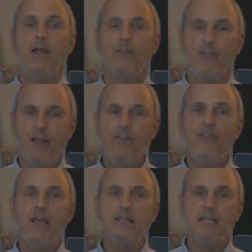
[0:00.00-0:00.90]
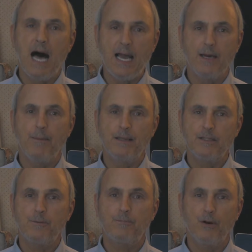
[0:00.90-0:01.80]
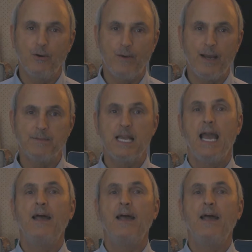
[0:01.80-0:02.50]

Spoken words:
and then they lie about their programs